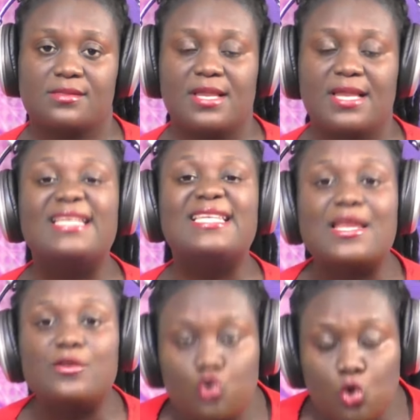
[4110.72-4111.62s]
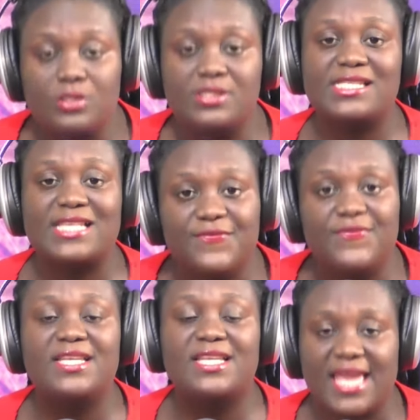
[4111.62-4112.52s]
They don't
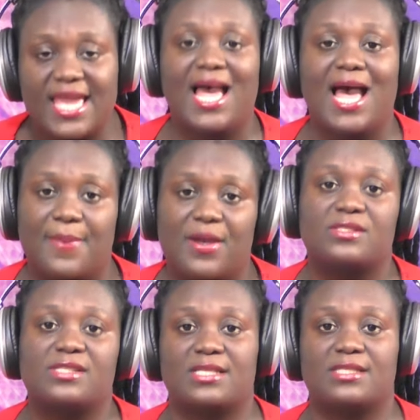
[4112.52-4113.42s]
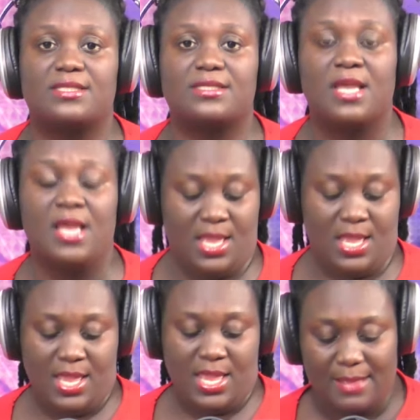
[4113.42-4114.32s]
even care about us.
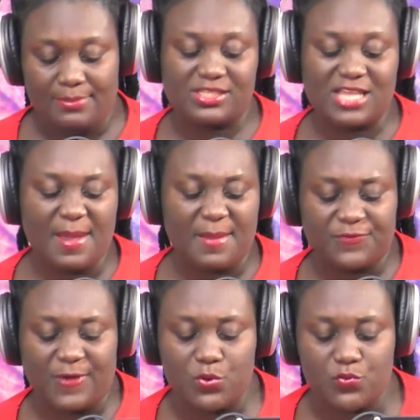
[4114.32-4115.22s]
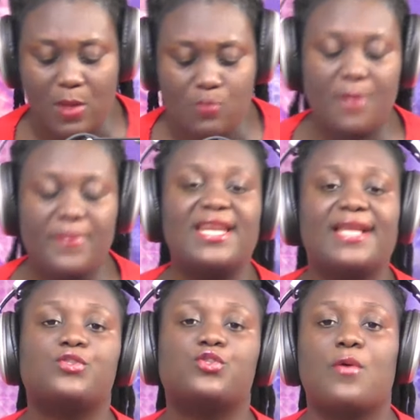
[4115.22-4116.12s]
Ebusi yama, mi famu ruwe mwa me next
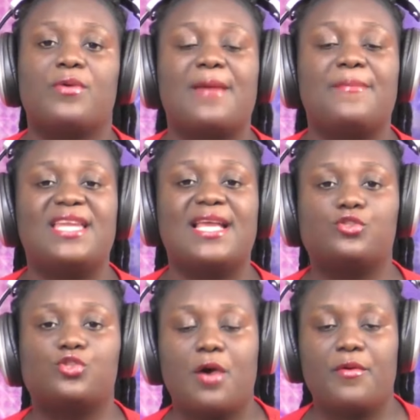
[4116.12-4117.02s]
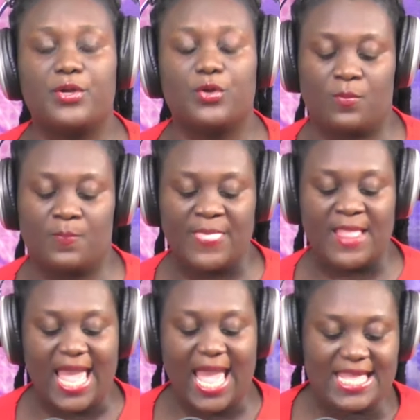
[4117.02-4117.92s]
story. Na me next story no,
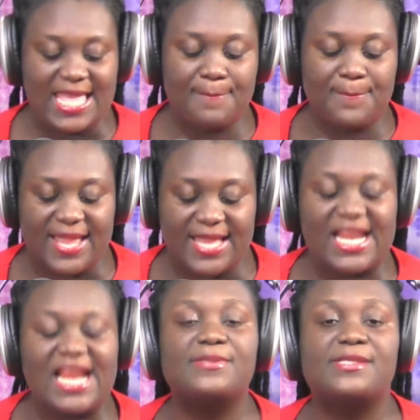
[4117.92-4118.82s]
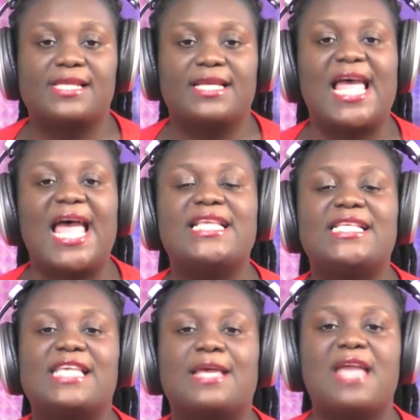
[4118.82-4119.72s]
ye Ben Ebsen, edin
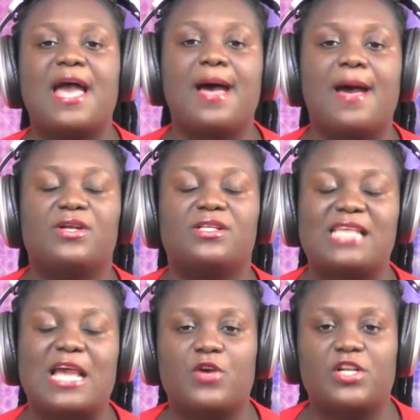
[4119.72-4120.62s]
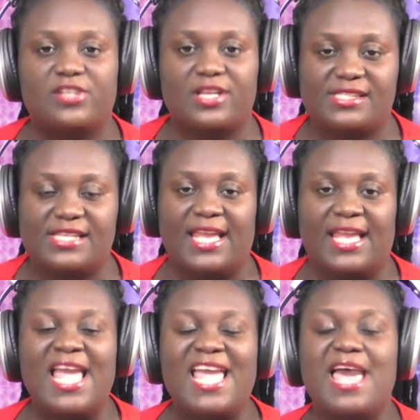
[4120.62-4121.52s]
sembi ya babo, nti ya watch ya say,
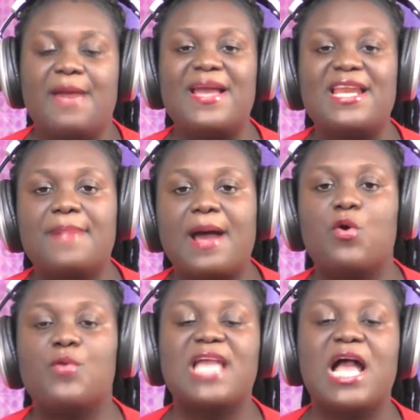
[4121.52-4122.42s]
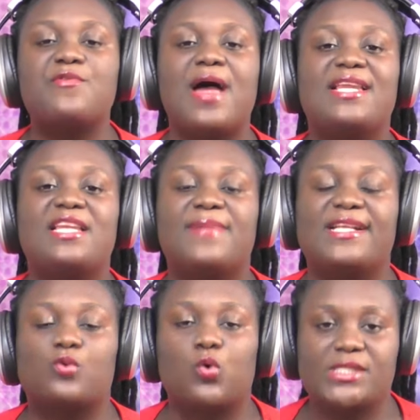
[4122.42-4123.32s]
Eba ni Bawumia running mate
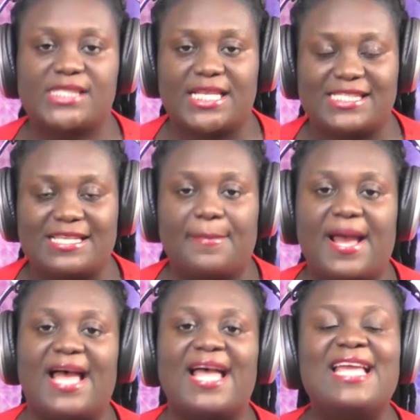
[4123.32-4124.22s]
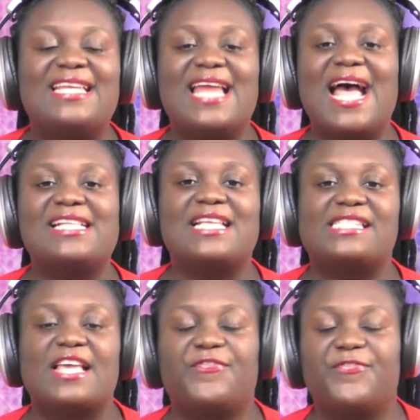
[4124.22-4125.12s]
once and sema na just
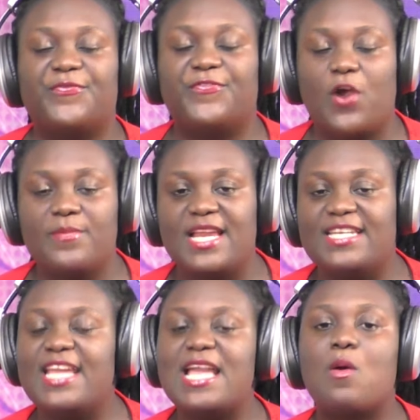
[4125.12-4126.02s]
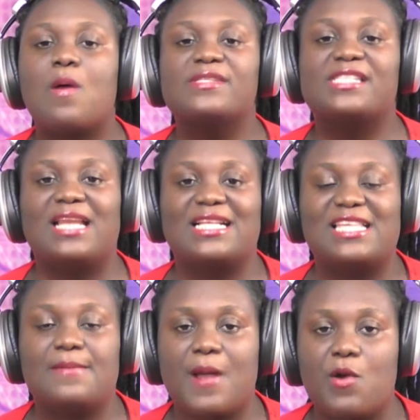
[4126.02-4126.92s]
from the day I was selected
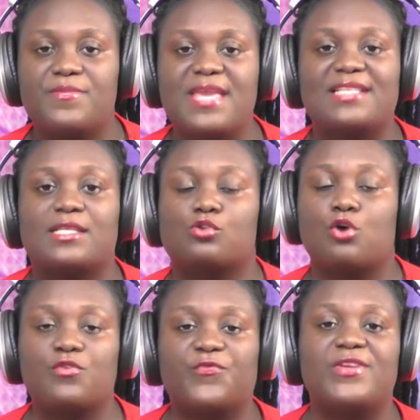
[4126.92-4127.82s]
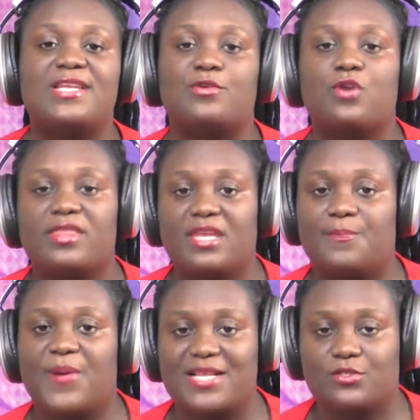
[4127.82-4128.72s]
Bawumia just wanna free the northern
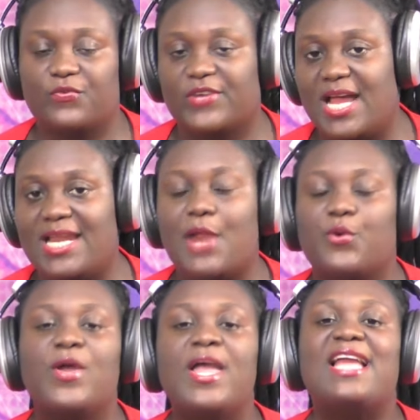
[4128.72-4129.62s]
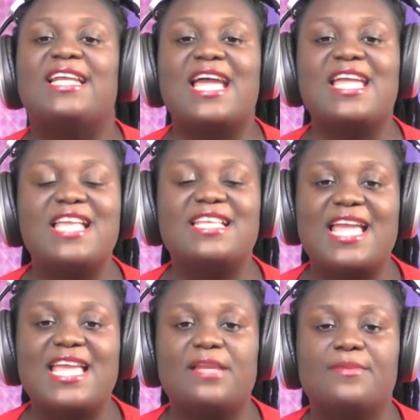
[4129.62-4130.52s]
part of Ghana no na ye na ye
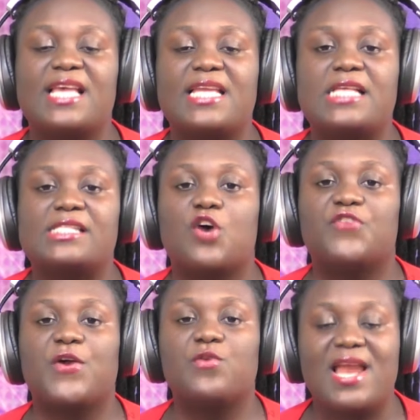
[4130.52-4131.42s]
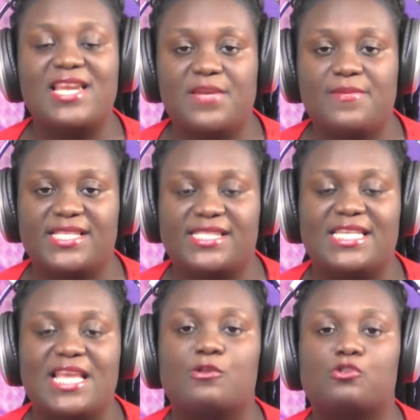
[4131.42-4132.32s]
nim sende ye so for running mate dia
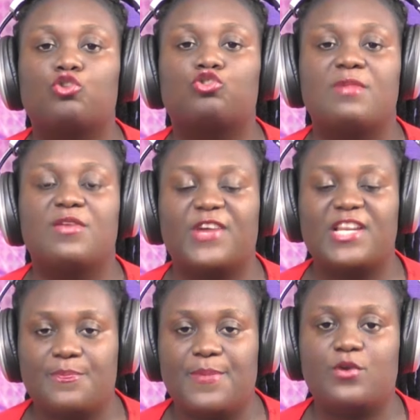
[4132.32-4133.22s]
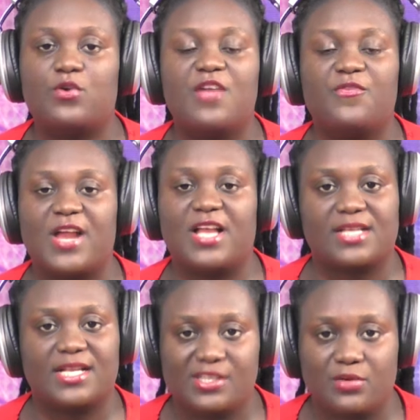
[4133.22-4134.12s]
wo so otumi fa nipa no efri
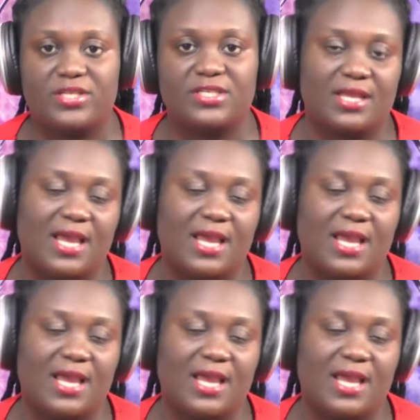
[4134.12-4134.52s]
Ashanti region ha